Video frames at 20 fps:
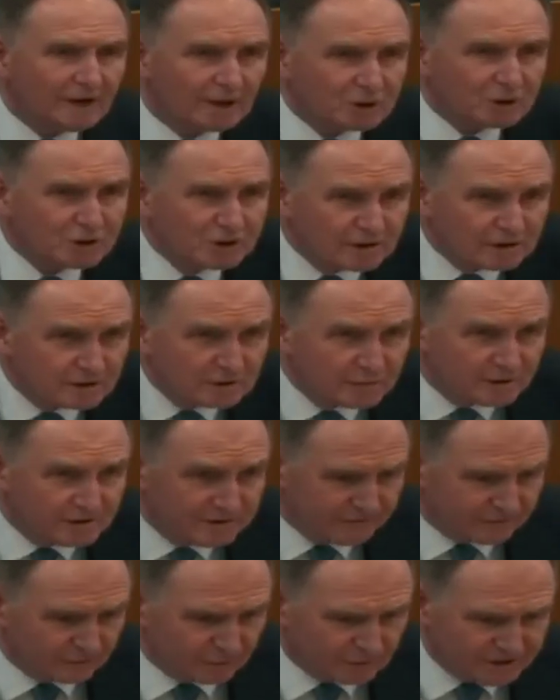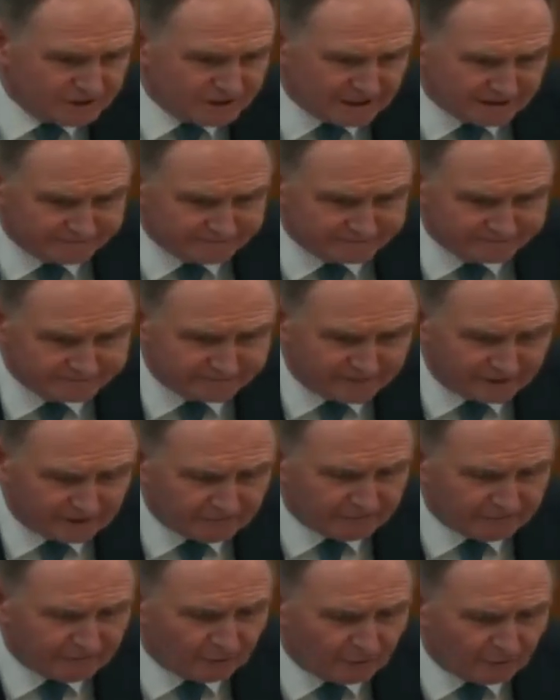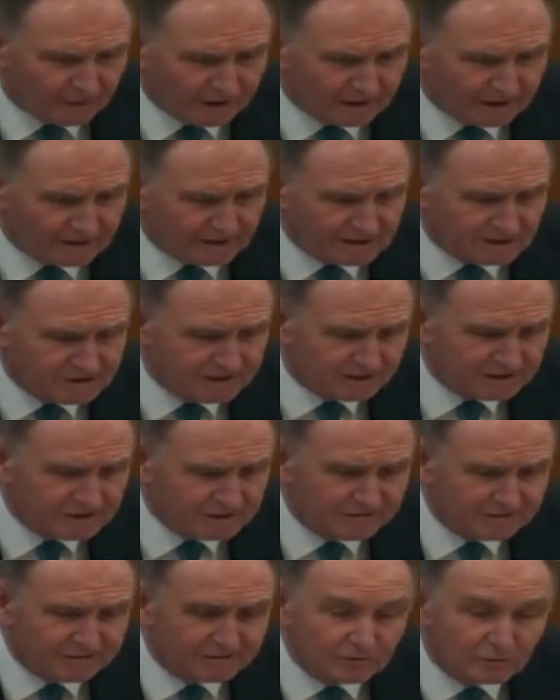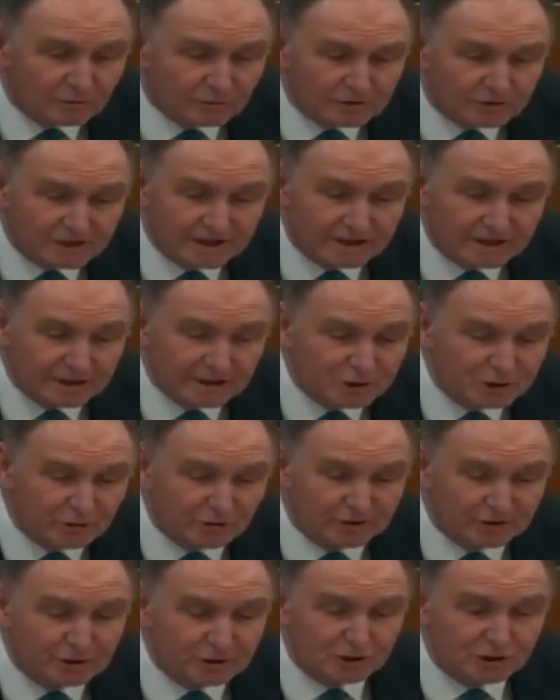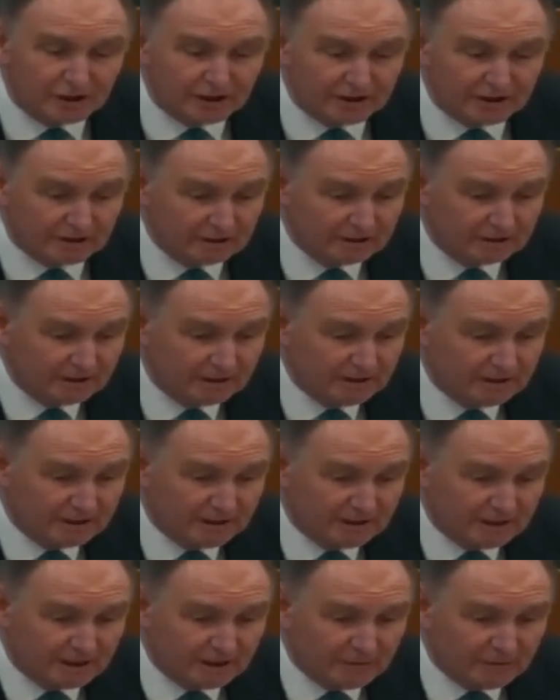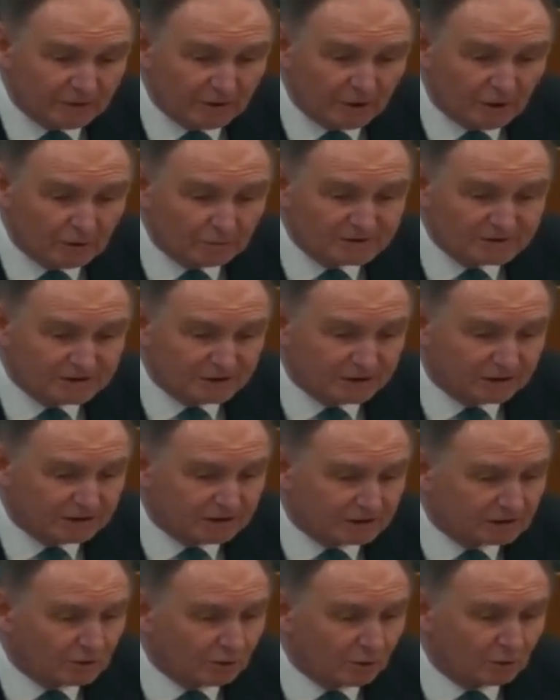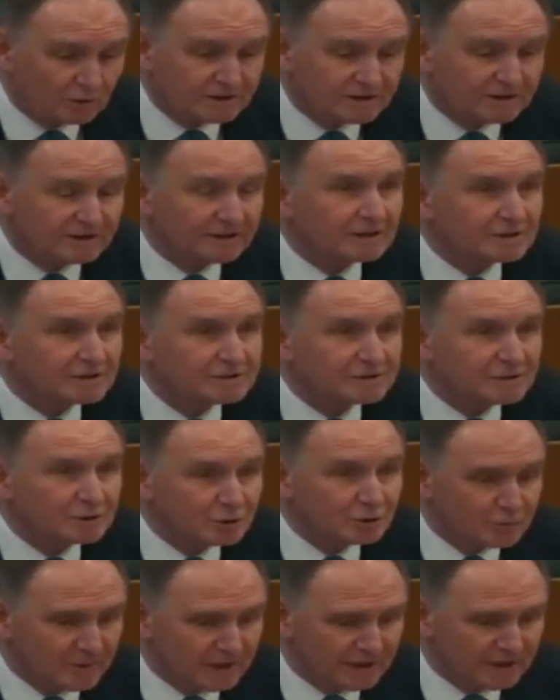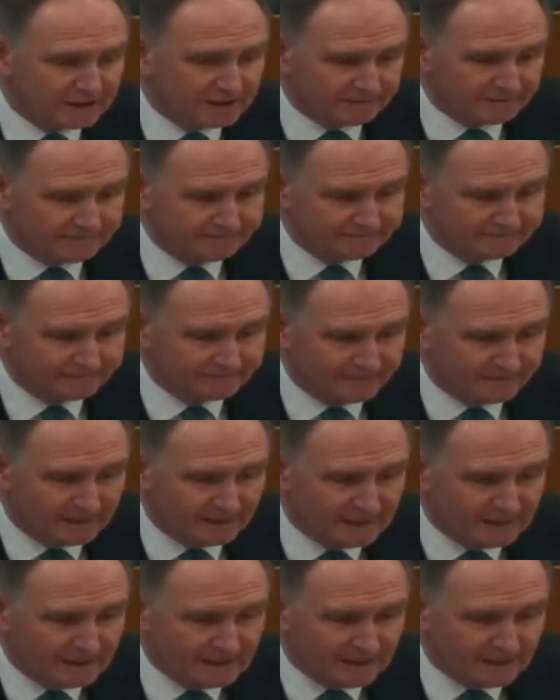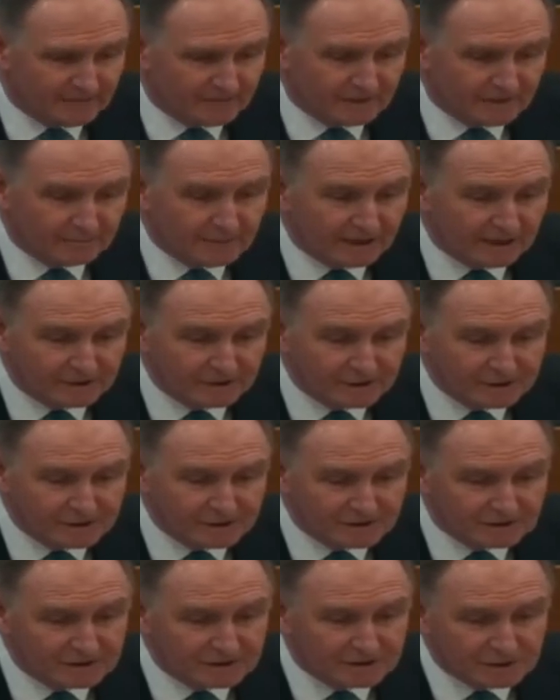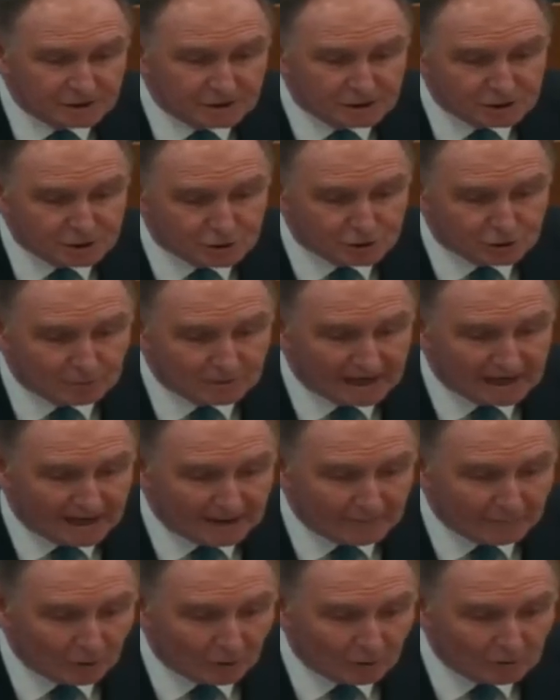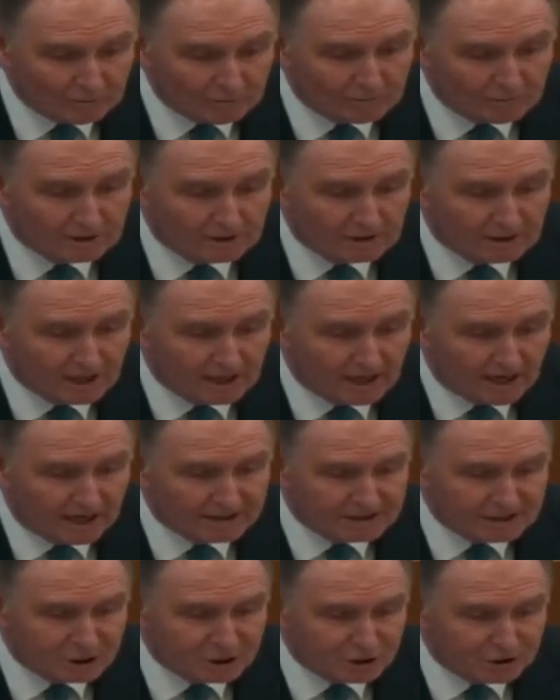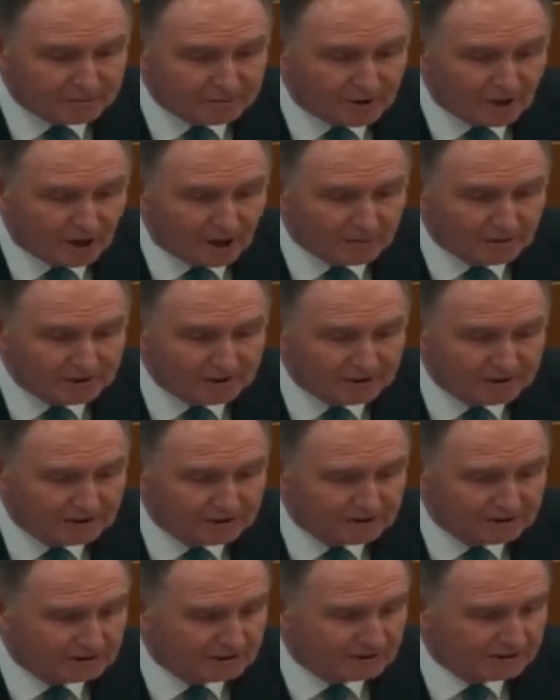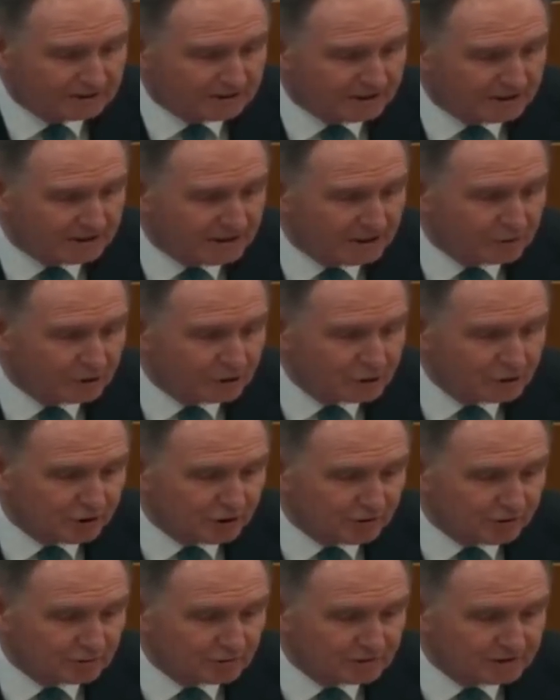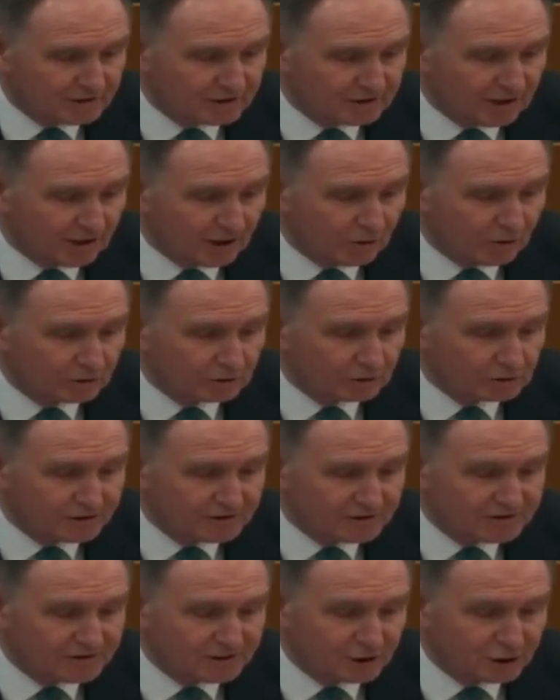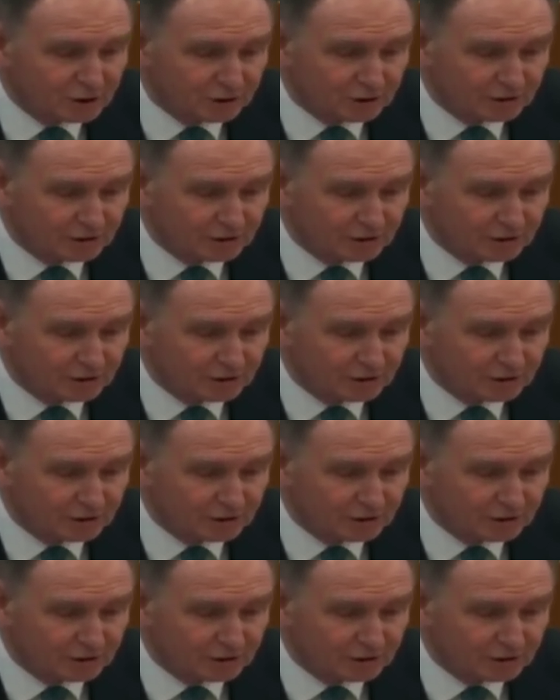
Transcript: of March 2014, following a 64-day jury trial in the Home Circuit Court in Kingston, Jamaica, the appellants, Sean Campbell, Adidja Palmer, Kahira Jones, and Andre St.